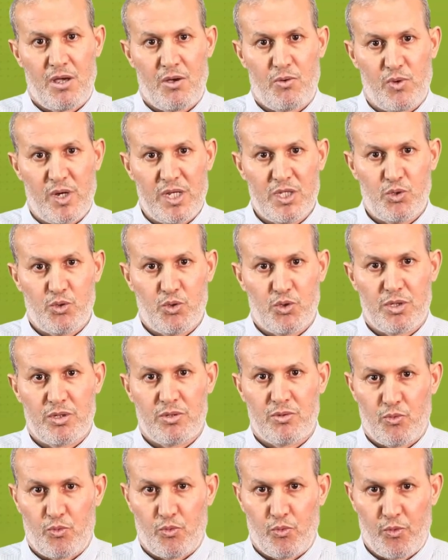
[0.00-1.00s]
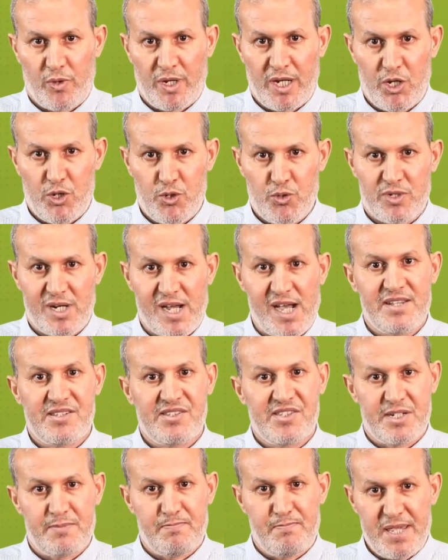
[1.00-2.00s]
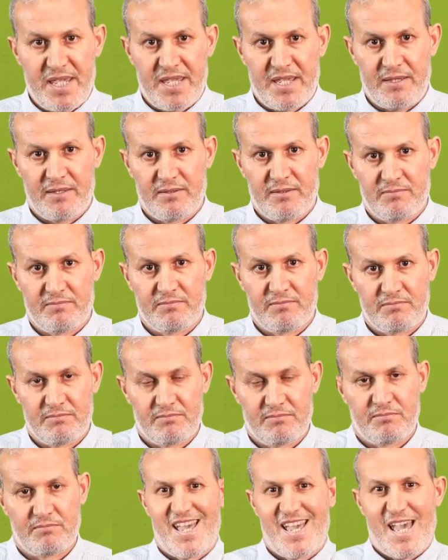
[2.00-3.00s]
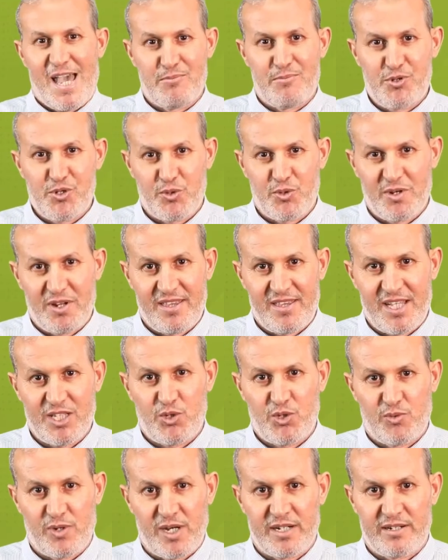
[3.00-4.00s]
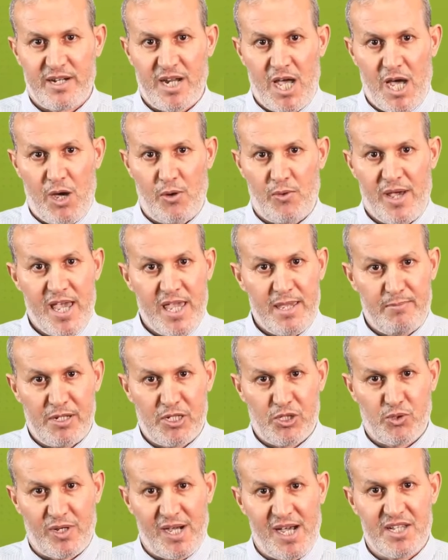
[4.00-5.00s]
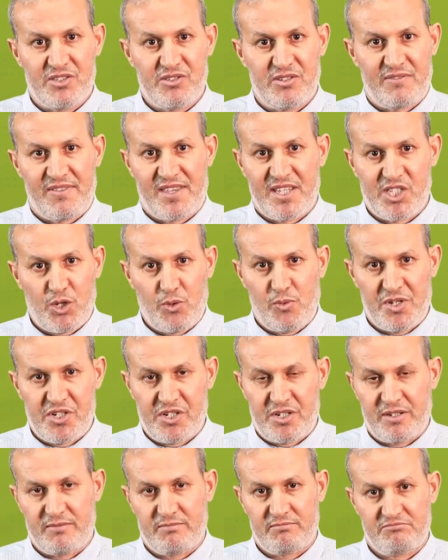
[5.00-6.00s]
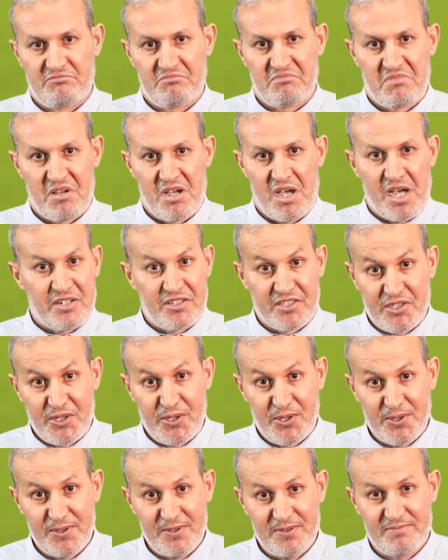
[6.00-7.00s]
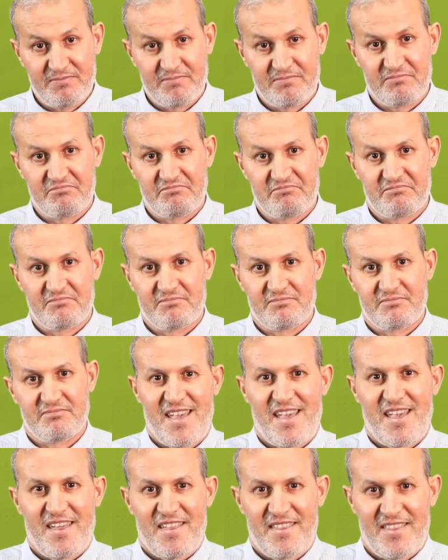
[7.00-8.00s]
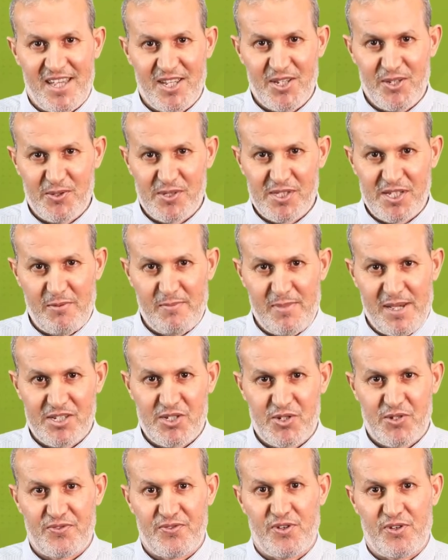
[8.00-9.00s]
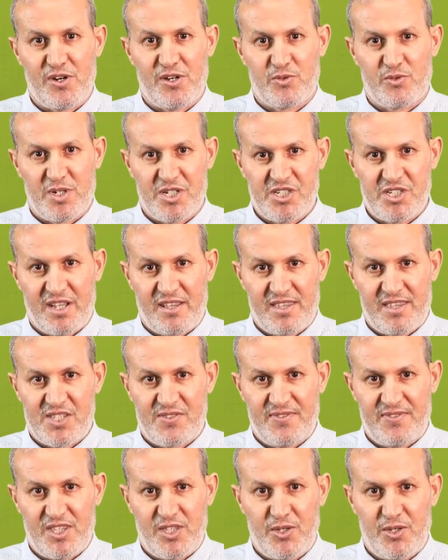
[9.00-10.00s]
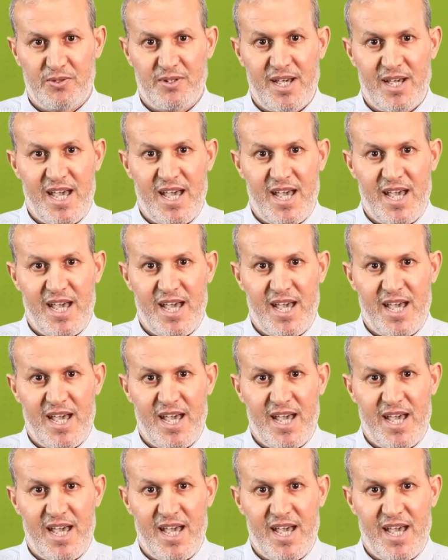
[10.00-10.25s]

What will your answer be? I'm sure that you are now able to answer this question, aren't you? Thank you so much for watching this video,